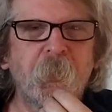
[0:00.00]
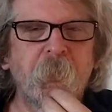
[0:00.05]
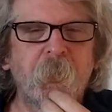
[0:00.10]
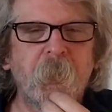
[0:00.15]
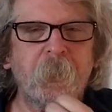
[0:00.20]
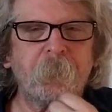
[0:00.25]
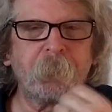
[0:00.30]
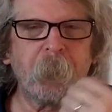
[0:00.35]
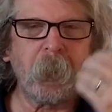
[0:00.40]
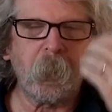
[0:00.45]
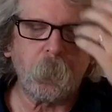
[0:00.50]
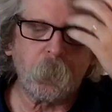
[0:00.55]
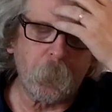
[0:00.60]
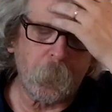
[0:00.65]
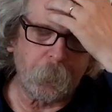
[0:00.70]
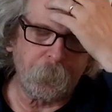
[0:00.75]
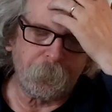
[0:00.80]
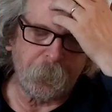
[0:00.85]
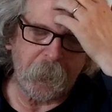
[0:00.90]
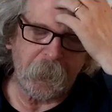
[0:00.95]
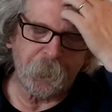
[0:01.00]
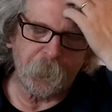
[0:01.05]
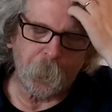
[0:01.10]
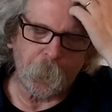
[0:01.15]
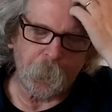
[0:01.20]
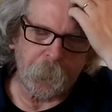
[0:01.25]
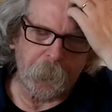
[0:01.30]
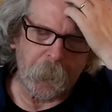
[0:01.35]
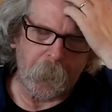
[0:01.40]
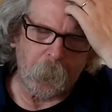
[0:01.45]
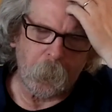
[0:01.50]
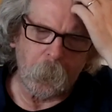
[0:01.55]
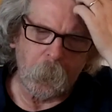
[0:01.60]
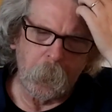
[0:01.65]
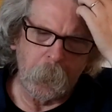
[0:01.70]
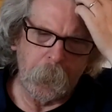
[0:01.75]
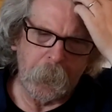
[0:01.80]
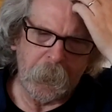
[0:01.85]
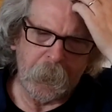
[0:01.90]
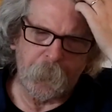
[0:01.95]
I follow her on Facebook now,
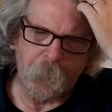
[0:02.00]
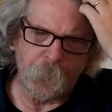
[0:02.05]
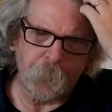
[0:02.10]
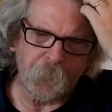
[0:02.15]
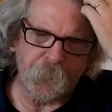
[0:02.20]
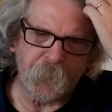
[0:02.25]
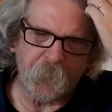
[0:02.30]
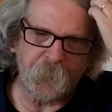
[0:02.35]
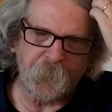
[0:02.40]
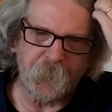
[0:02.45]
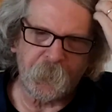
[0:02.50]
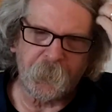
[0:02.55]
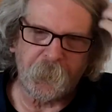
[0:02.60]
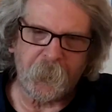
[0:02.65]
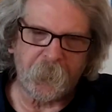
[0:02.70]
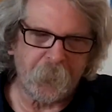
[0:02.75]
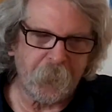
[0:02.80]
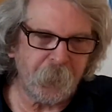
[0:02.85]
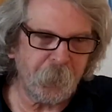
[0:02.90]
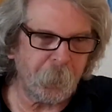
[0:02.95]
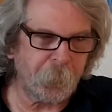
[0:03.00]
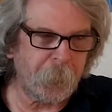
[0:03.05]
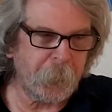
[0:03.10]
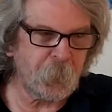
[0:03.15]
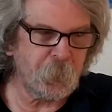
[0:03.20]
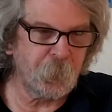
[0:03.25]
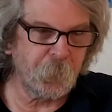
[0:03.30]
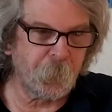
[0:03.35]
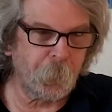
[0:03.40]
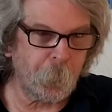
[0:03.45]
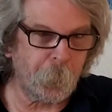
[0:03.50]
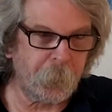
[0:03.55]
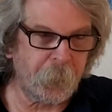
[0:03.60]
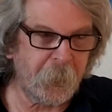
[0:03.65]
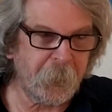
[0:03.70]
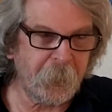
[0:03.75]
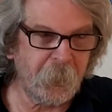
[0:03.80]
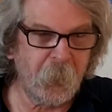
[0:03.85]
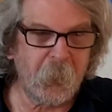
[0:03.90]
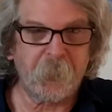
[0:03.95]
and her assistant said these are pictures that were
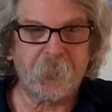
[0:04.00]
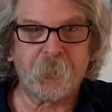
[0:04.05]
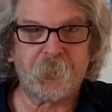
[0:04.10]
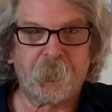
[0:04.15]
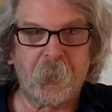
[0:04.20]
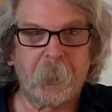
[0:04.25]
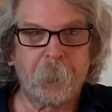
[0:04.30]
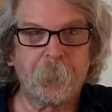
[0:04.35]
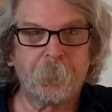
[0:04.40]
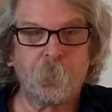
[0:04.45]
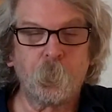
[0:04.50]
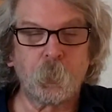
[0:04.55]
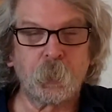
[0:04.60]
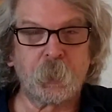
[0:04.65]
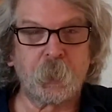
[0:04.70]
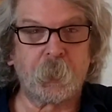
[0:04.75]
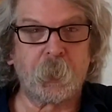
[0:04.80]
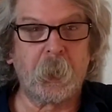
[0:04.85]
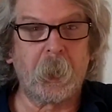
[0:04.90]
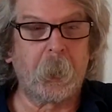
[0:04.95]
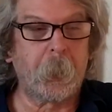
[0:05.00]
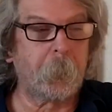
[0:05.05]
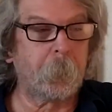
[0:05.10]
taken like the day before she died.